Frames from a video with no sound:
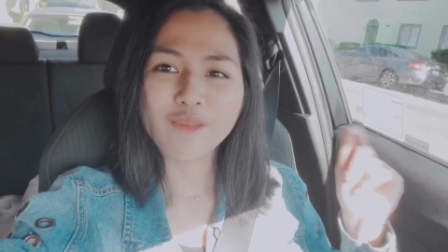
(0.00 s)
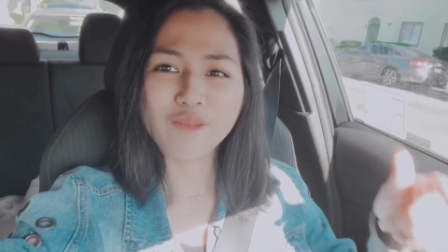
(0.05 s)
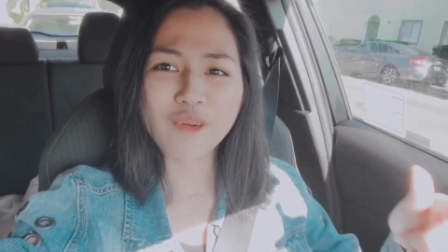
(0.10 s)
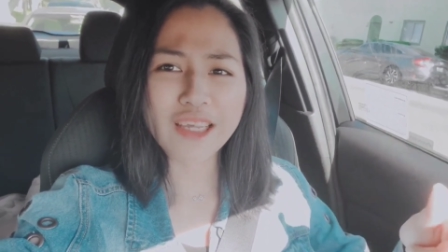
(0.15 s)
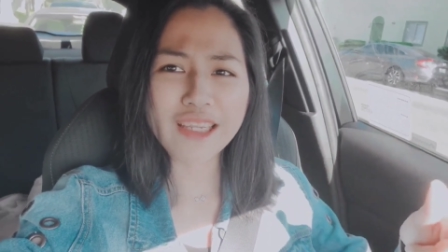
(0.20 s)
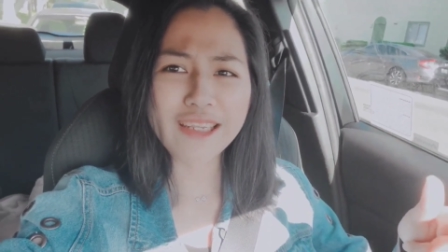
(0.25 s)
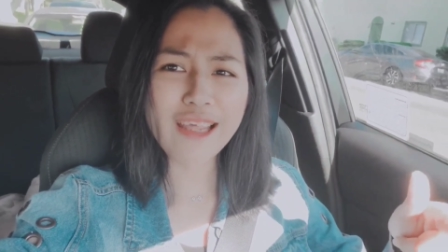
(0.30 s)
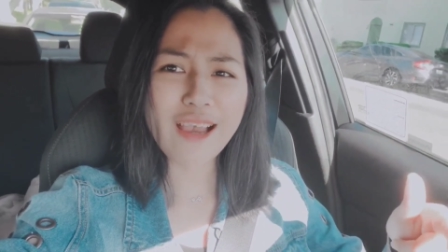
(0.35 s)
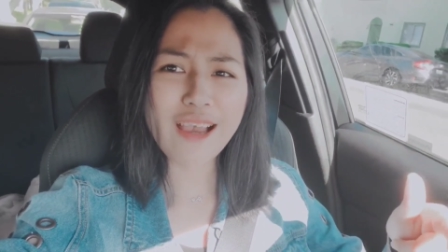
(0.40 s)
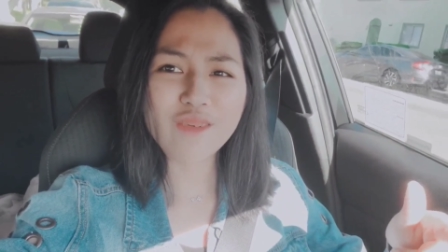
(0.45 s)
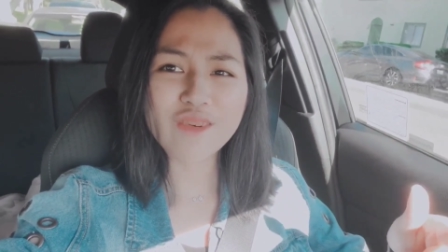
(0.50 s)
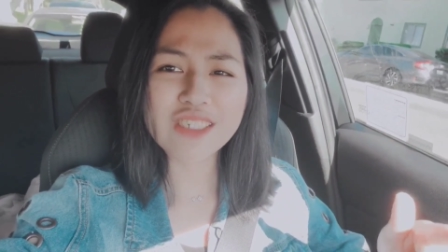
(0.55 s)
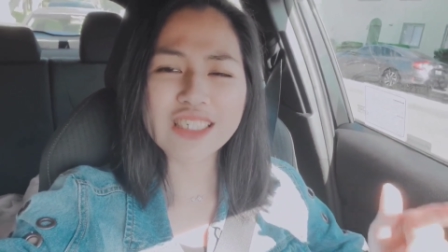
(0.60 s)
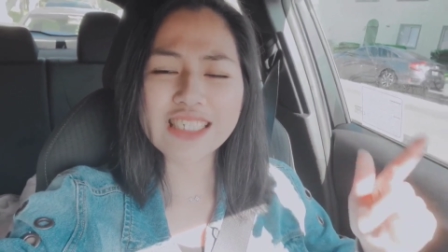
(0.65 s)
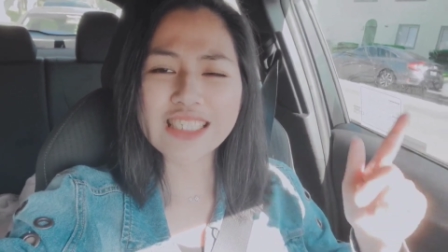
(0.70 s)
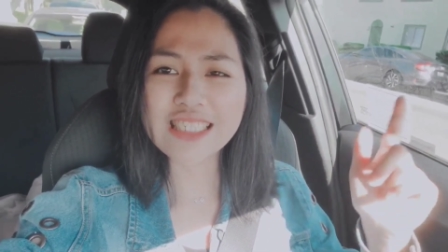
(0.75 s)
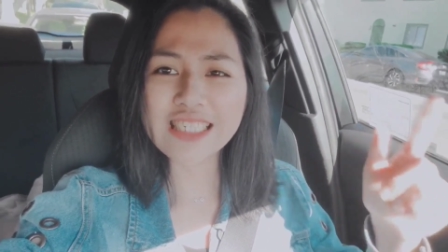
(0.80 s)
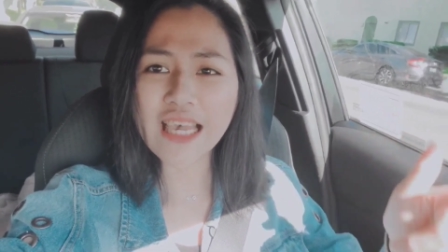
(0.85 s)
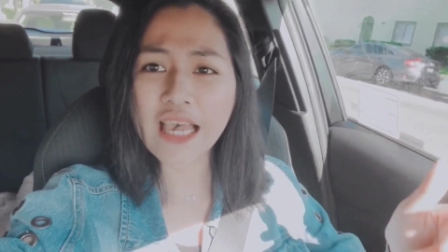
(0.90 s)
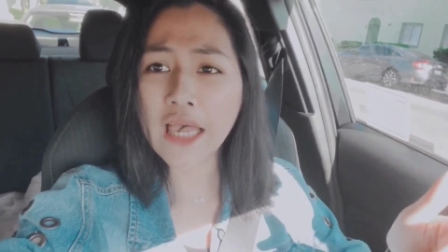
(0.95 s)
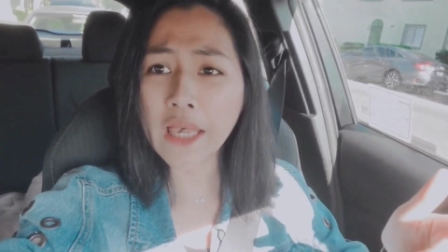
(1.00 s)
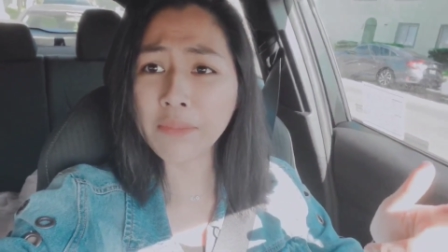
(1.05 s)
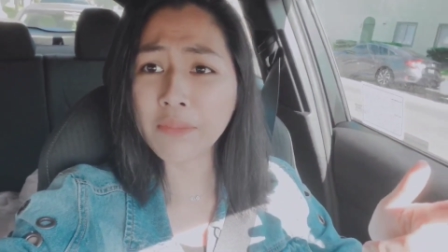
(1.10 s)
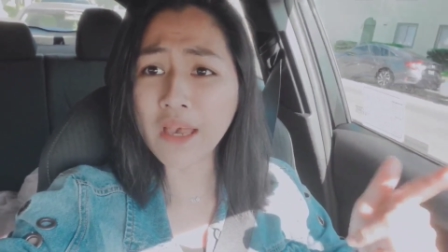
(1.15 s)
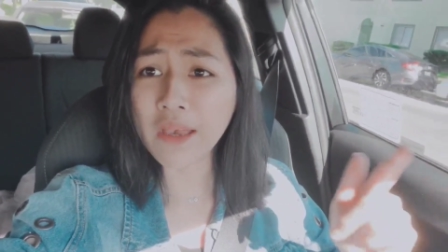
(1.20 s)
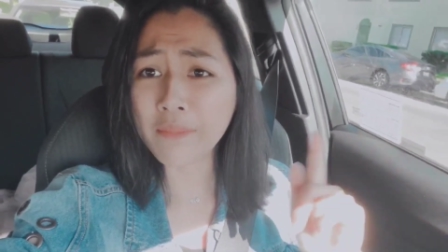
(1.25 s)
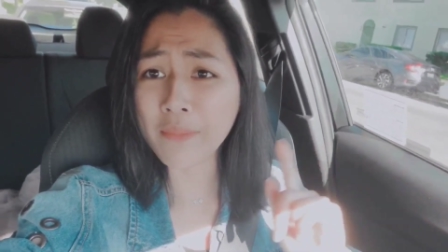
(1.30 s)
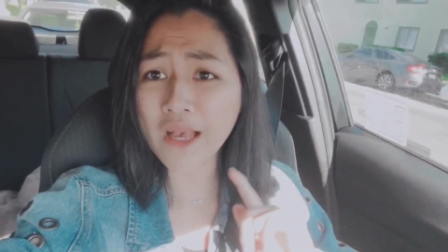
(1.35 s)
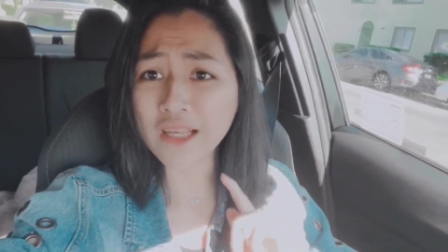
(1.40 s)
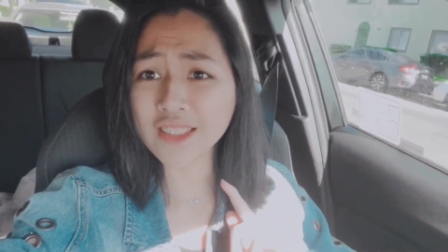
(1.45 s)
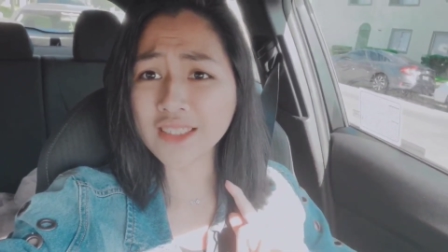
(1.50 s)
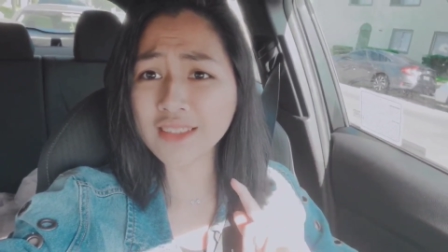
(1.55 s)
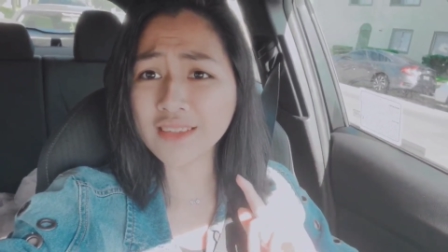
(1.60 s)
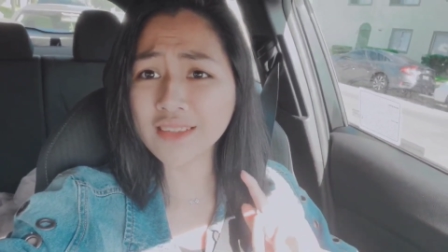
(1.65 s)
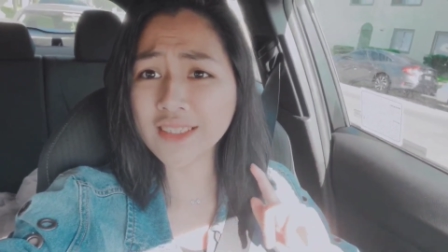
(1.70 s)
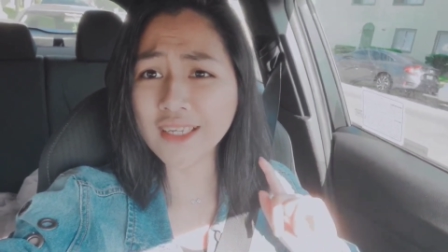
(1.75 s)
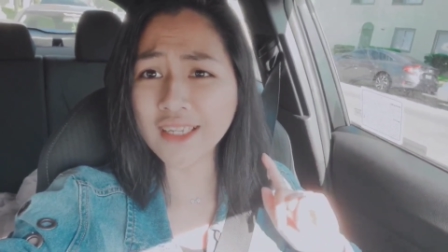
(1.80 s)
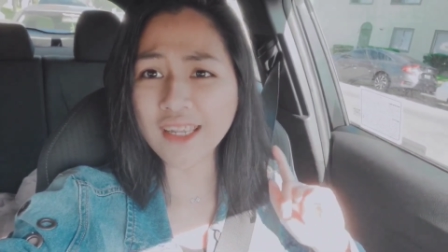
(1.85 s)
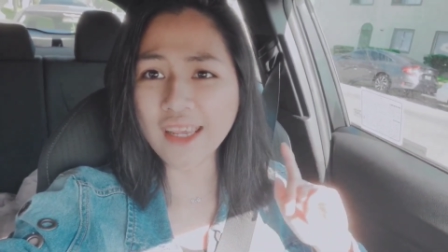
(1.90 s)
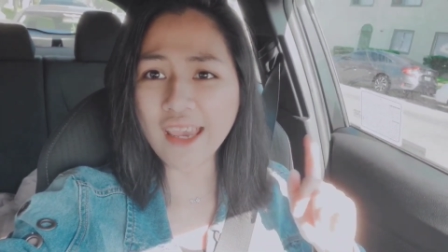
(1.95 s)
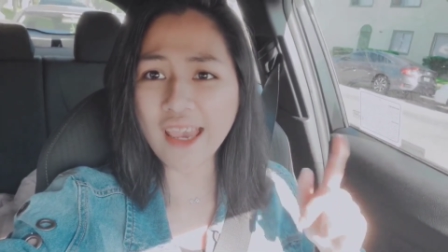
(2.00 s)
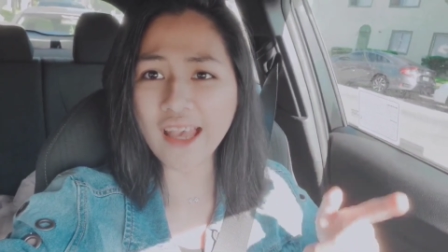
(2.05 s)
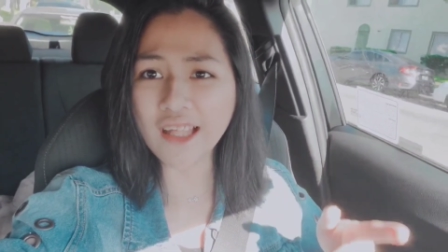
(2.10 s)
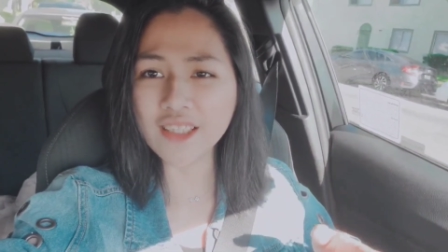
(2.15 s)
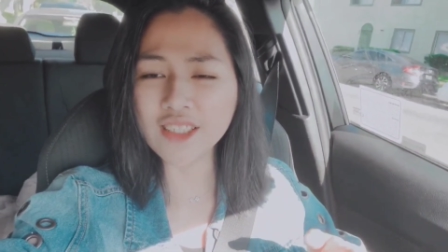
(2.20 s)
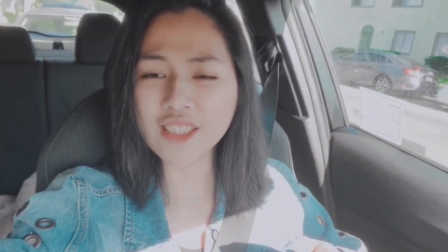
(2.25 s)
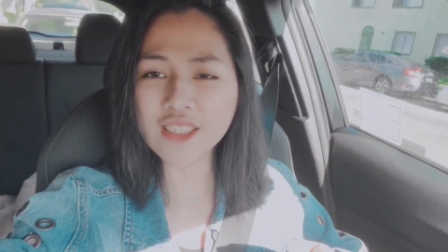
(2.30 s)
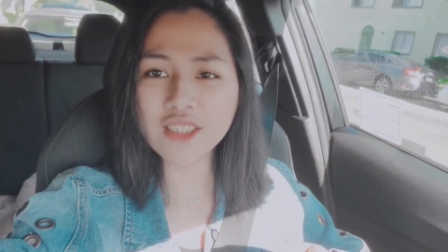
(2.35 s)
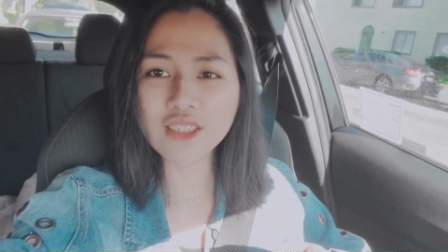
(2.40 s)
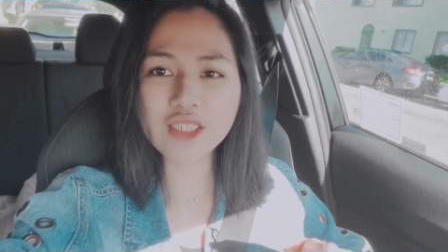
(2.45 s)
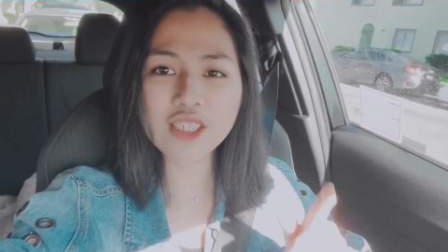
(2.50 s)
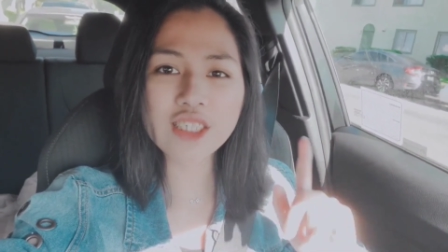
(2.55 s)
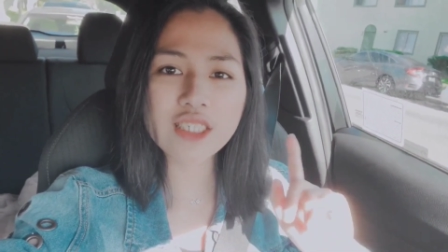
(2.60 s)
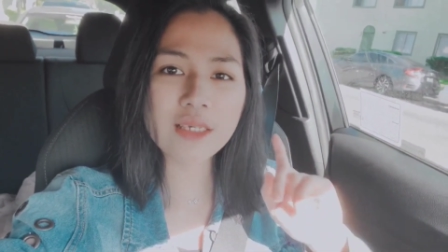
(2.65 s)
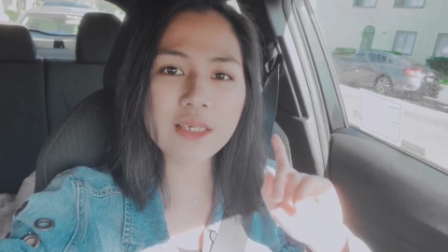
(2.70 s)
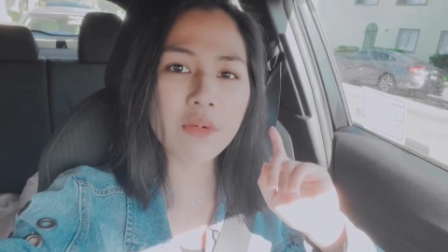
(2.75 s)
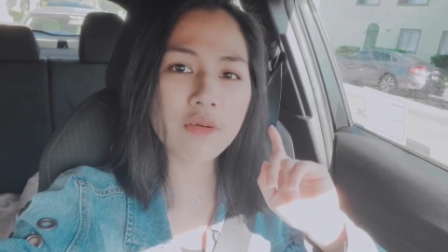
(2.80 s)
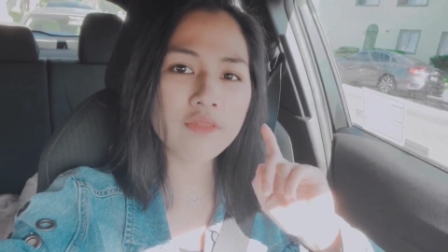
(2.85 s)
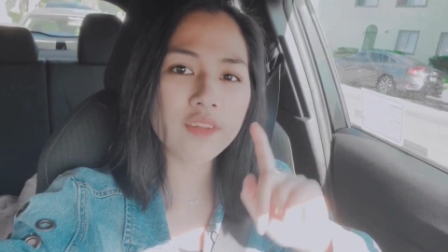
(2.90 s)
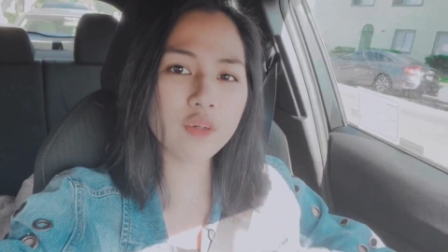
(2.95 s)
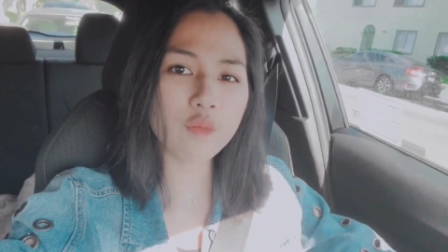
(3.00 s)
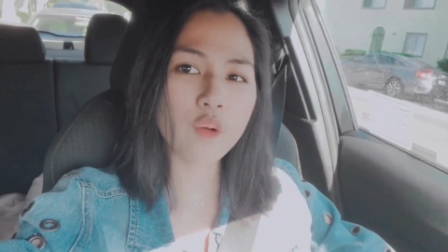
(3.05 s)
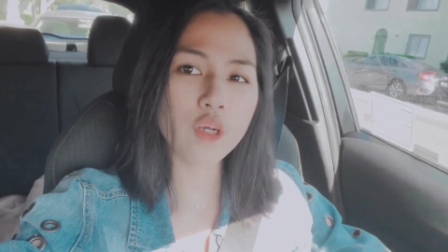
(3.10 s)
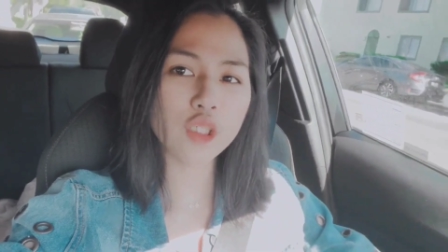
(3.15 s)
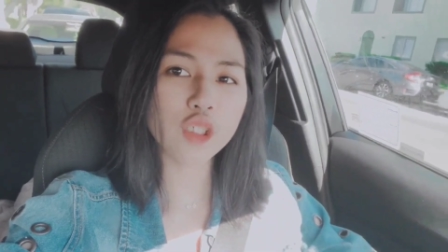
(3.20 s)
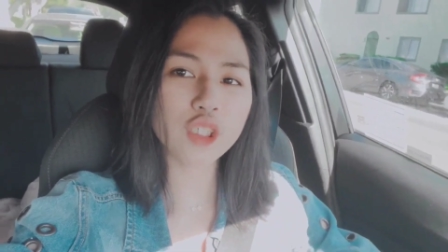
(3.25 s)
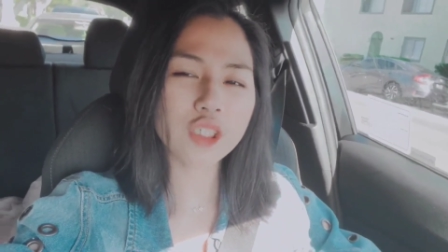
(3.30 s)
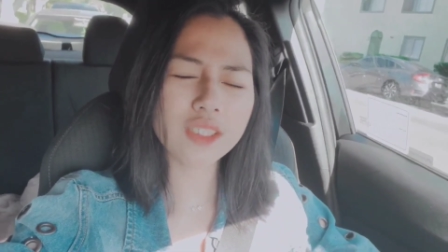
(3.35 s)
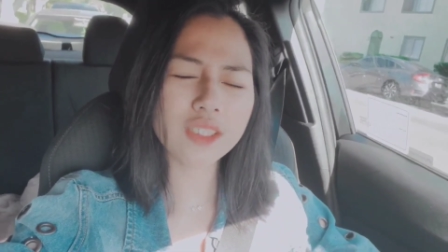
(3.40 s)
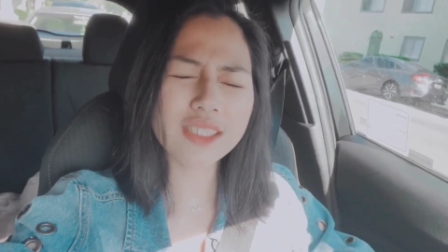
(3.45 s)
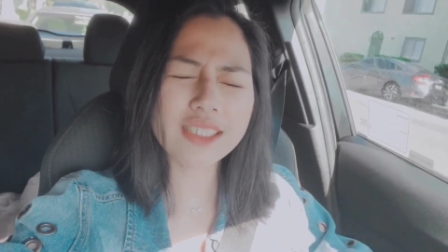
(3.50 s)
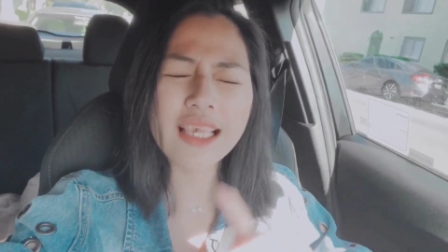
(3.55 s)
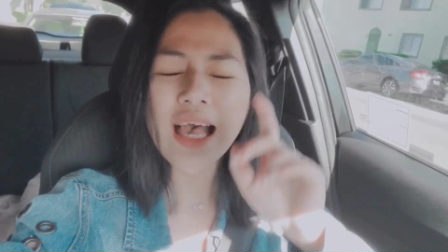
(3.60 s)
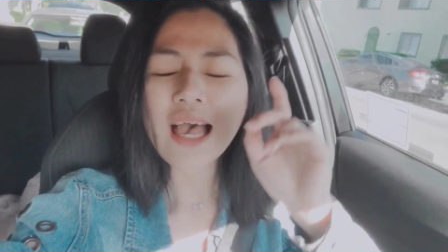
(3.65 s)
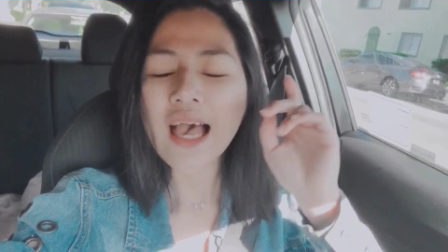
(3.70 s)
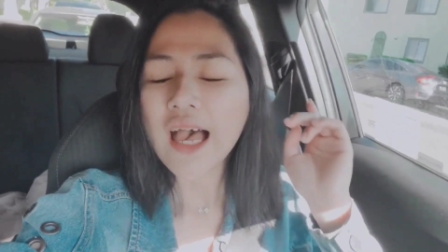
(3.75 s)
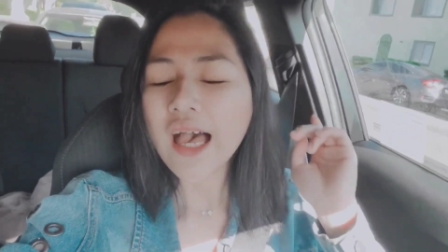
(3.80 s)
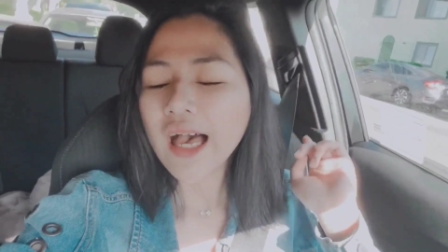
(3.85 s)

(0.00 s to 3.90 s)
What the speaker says: right now is the time I'm actually gonna answer some of the questions.